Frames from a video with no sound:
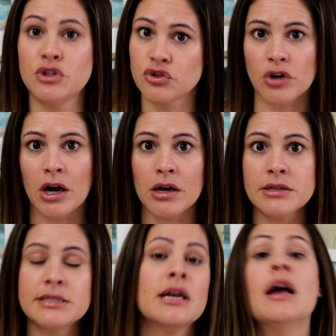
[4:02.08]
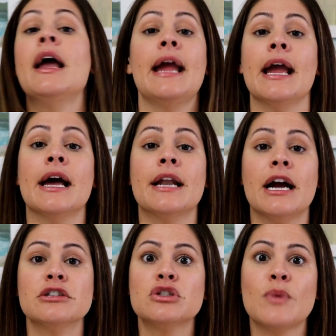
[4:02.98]
straws, and
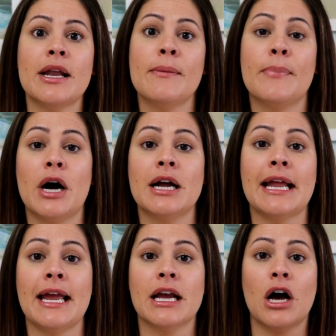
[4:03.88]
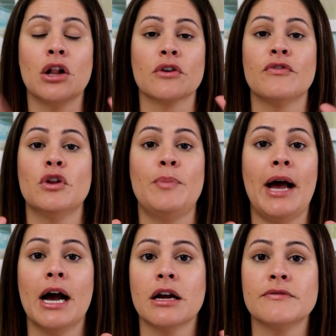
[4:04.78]
I just went and bought a colorful
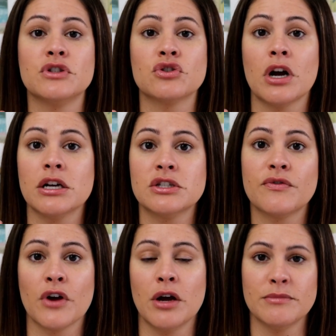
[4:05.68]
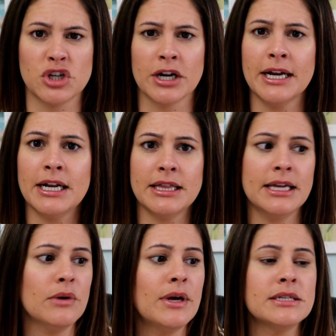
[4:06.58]
pack of straws from Target, I
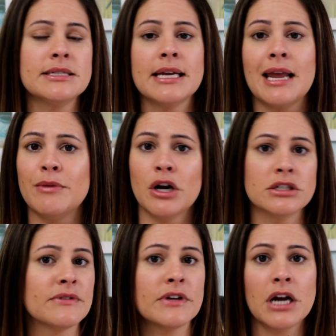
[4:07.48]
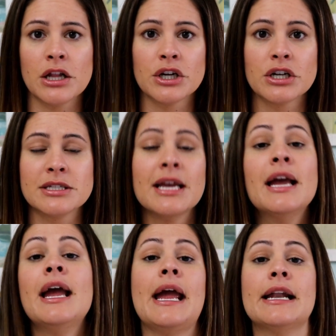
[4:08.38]
think it was. It came in all different colors,
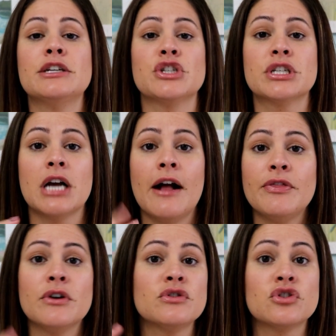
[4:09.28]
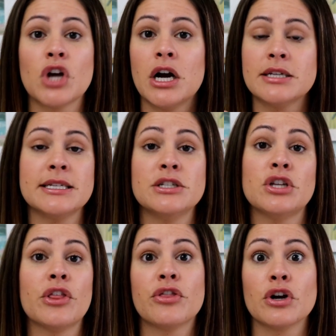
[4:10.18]
and I just cut those straws
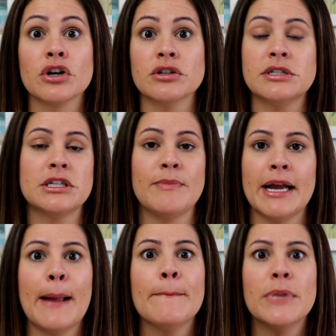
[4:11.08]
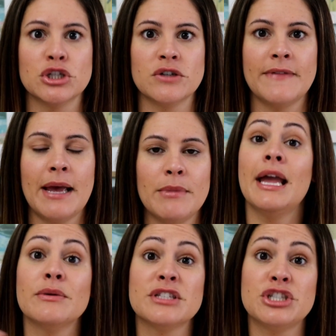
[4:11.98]
into thirds to make a bunch of them.
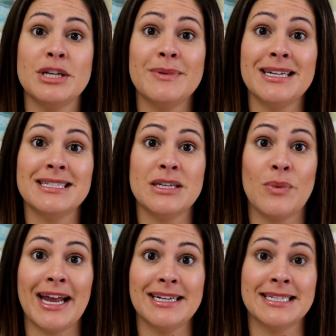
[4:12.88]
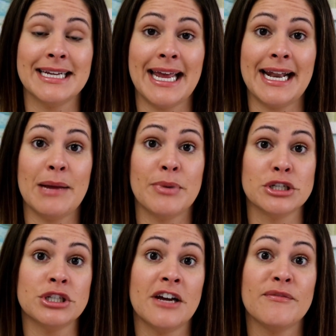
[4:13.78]
It was a cheap and easy way to get a
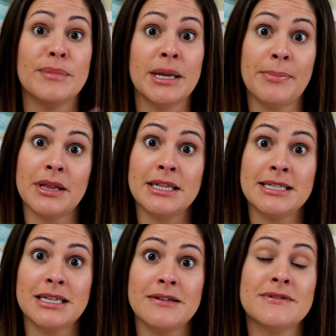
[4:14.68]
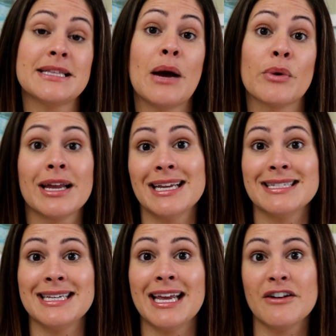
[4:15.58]
bunch of manipulatives that were
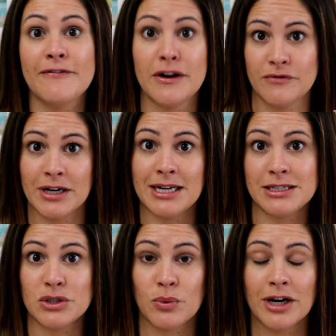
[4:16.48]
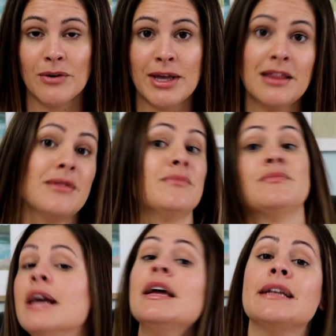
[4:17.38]
easy and fun for kids to work with.
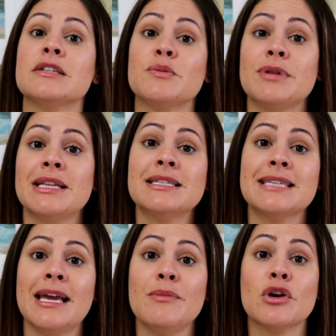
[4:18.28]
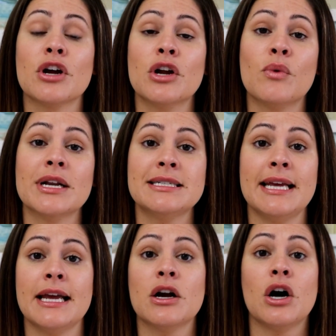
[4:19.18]
Now to play this game, you're going to want to
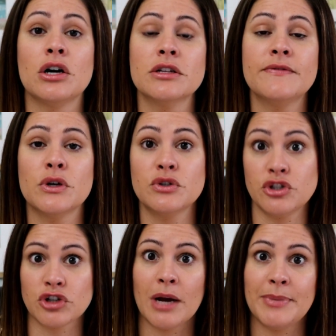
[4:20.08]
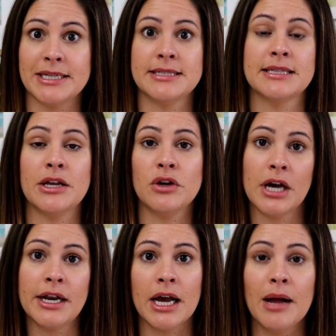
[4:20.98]
take all of those straw pieces that you
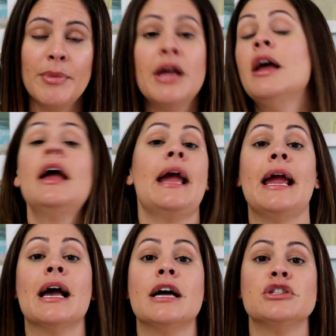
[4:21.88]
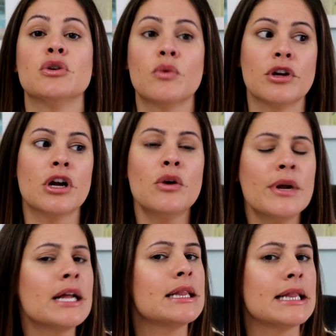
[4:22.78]
cut up, and you're going to
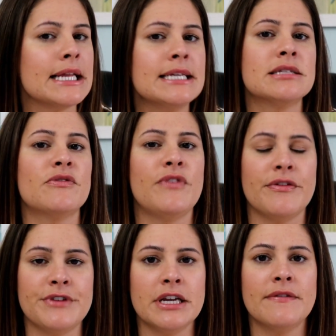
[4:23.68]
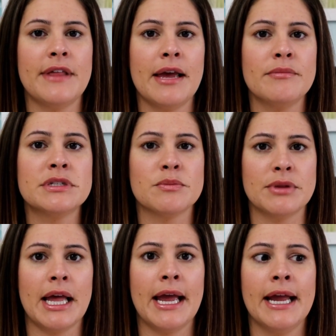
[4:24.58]
want at least 50 of them to
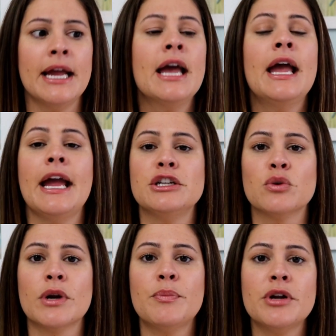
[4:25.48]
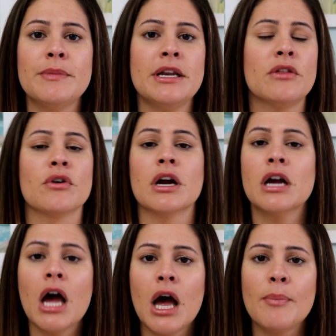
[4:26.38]
play, and you want to put them in either a
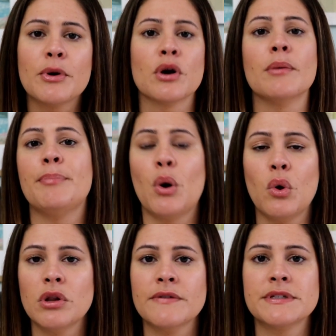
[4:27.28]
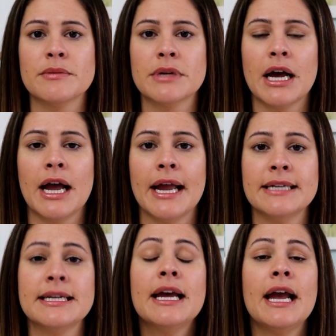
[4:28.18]
cup or a bowl of some
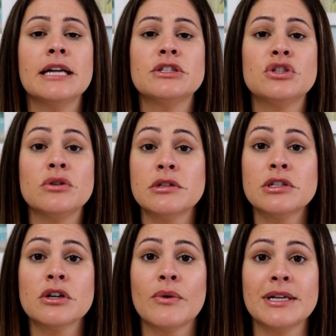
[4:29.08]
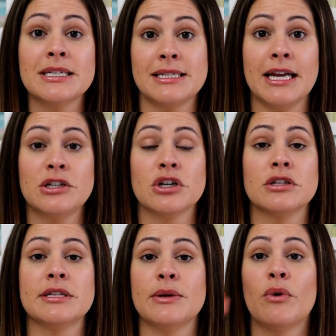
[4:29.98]
kind, and students are going to take
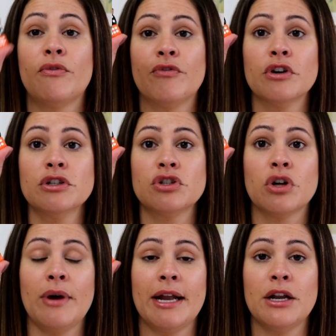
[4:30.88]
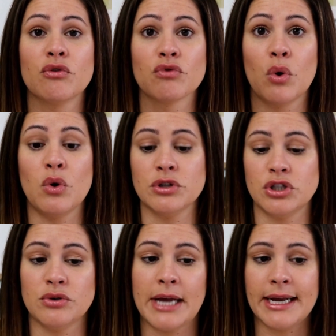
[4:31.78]
turns, and they will first go ahead and roll
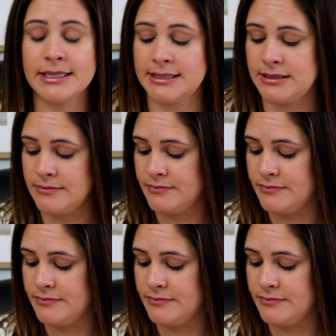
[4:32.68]
2 dice.